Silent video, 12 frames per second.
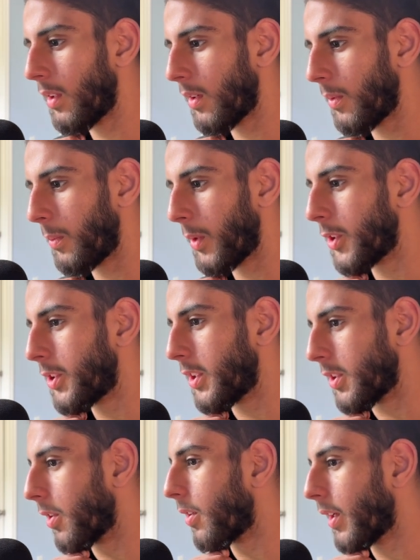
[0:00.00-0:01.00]
where
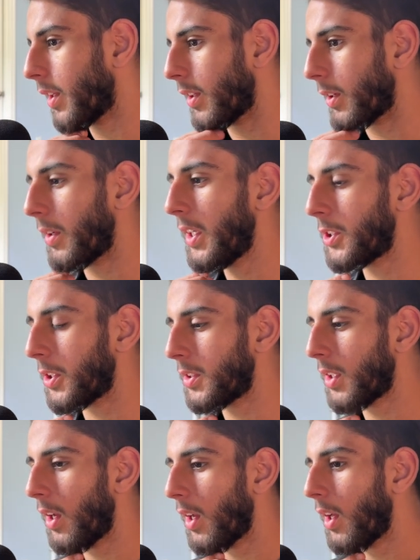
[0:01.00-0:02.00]
she's luring the
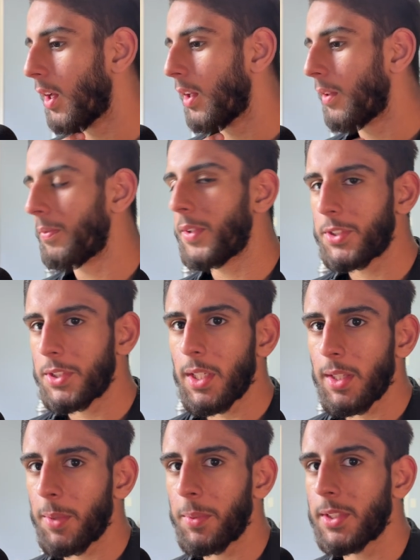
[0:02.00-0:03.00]
creatures. The
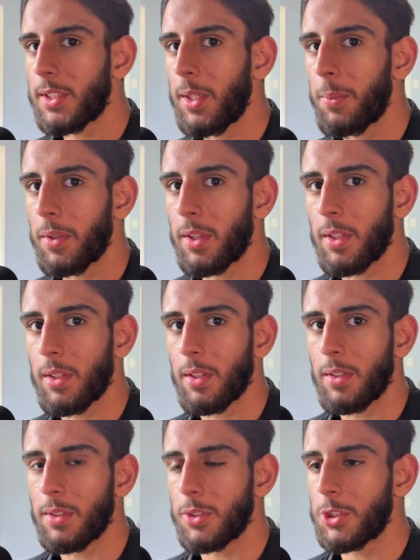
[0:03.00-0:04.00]
scene that we see where
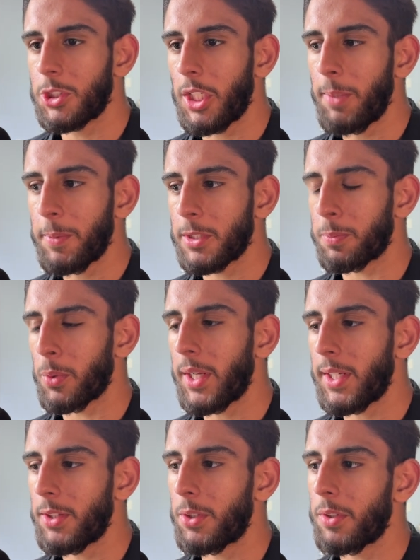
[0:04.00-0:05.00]
the Jeep is
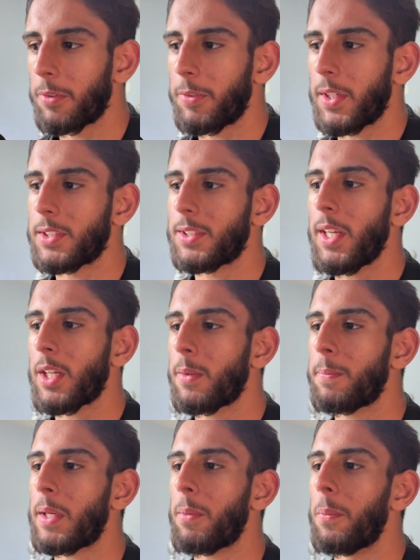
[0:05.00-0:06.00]
breaking through the fence, that
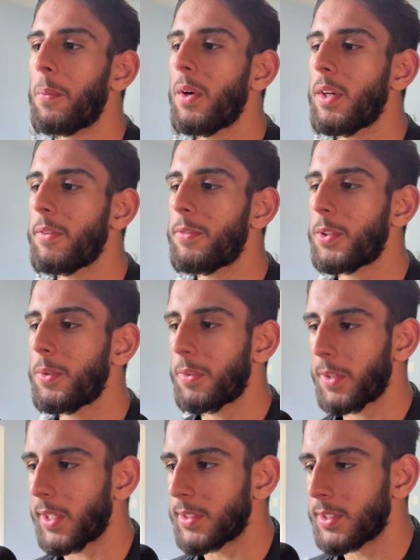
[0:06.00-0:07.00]
could be one of two
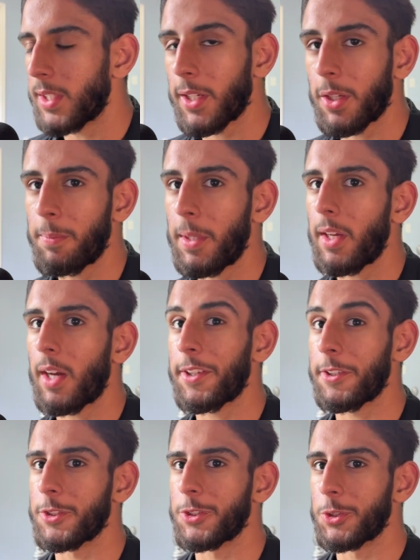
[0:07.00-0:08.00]
things. That could be
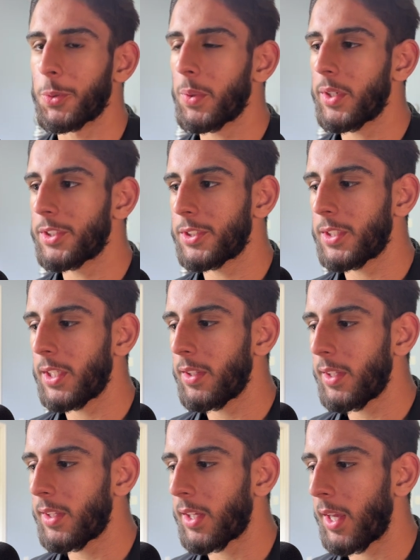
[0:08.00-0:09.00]
either Zora
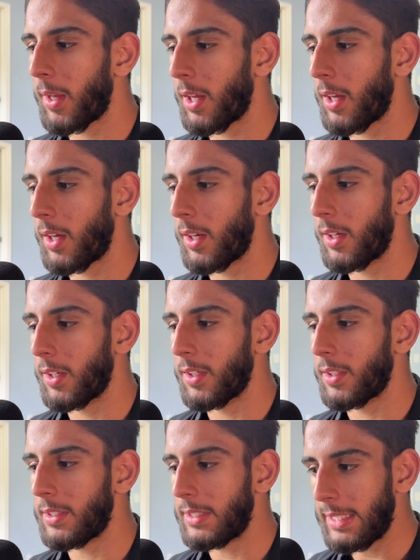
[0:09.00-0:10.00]
stealing the
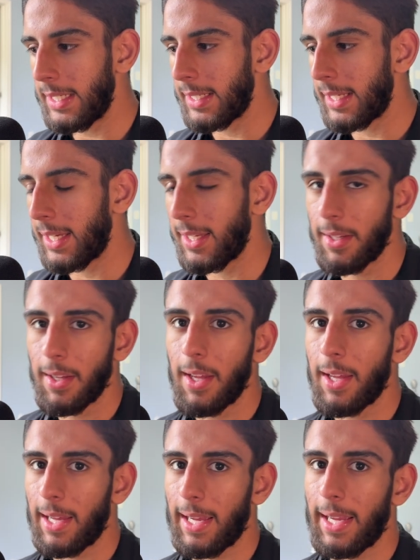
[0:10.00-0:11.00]
DNA
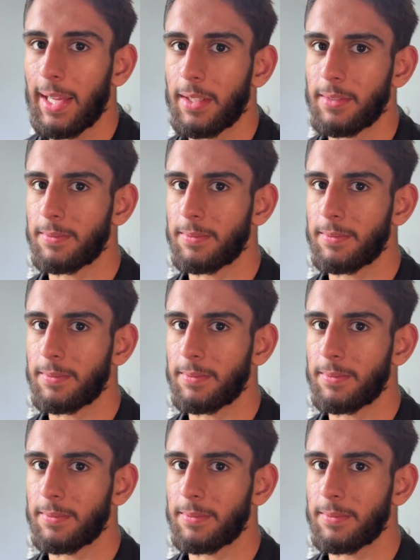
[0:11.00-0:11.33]
and